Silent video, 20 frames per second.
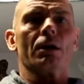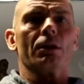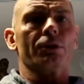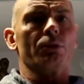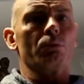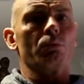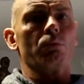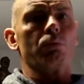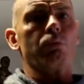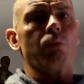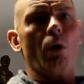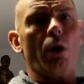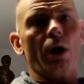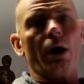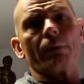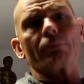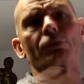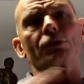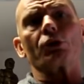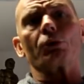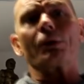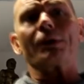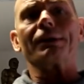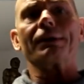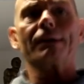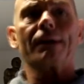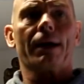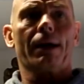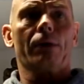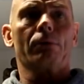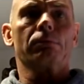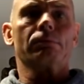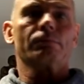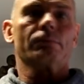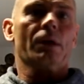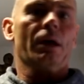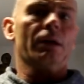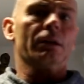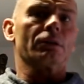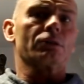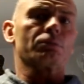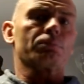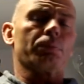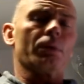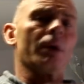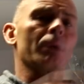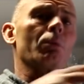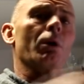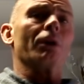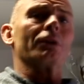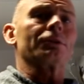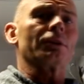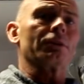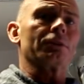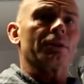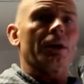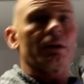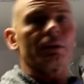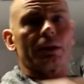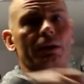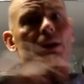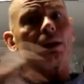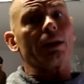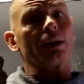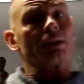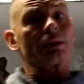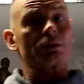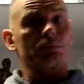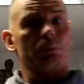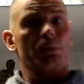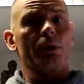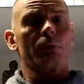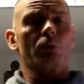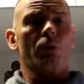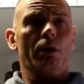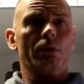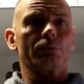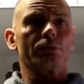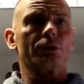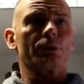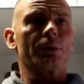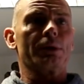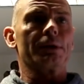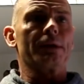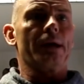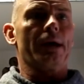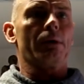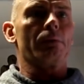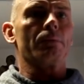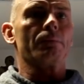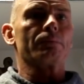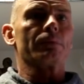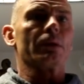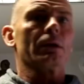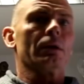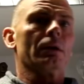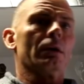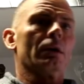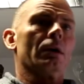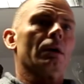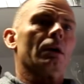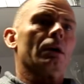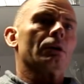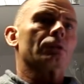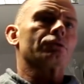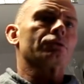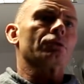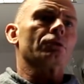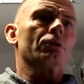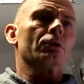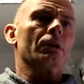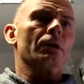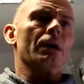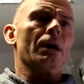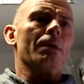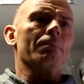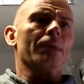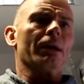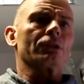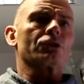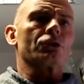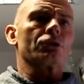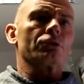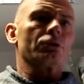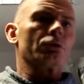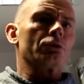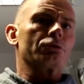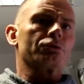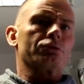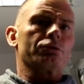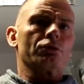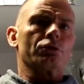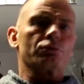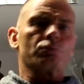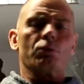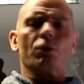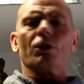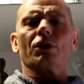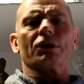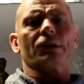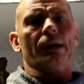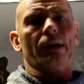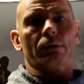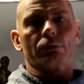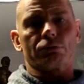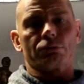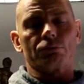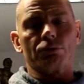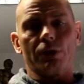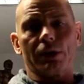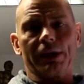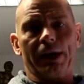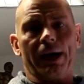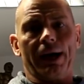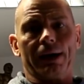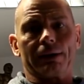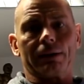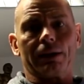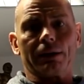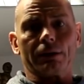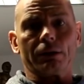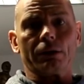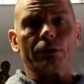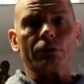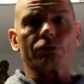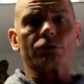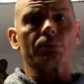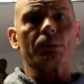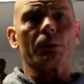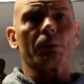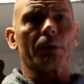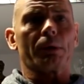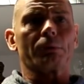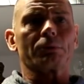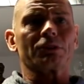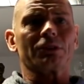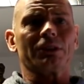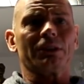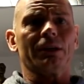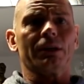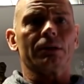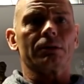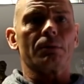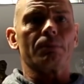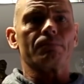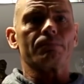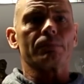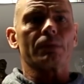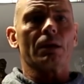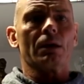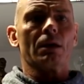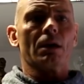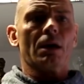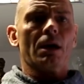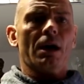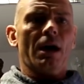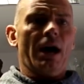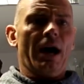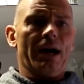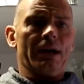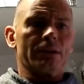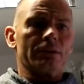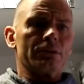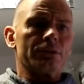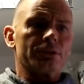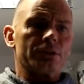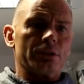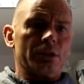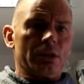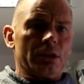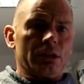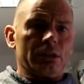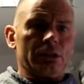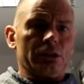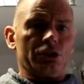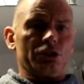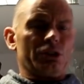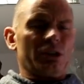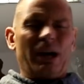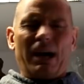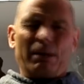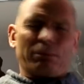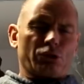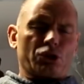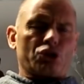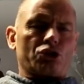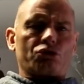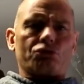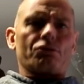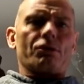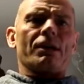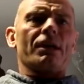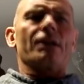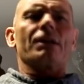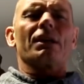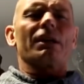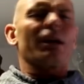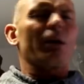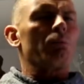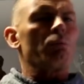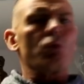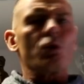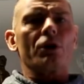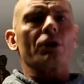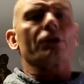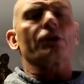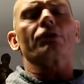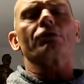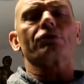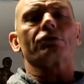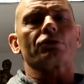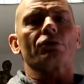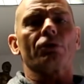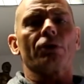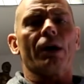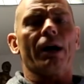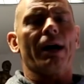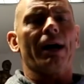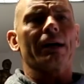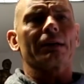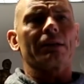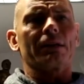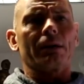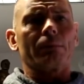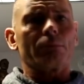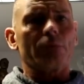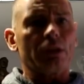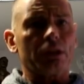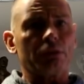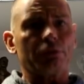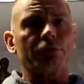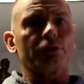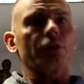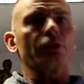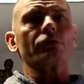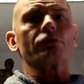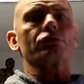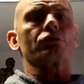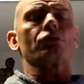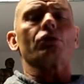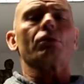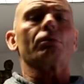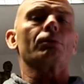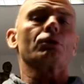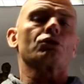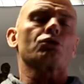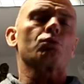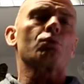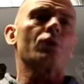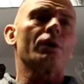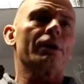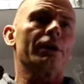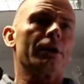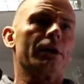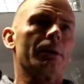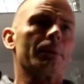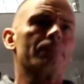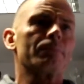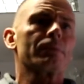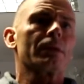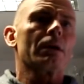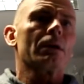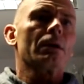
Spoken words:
than what I'm doing now. I'll explain what I did then, and I'll explain what I'm doing now. So imagine those workouts really hard, like they used to be when I was a kid. And you know, I'm straining, I'm working so hard, and I'm lifting so much weight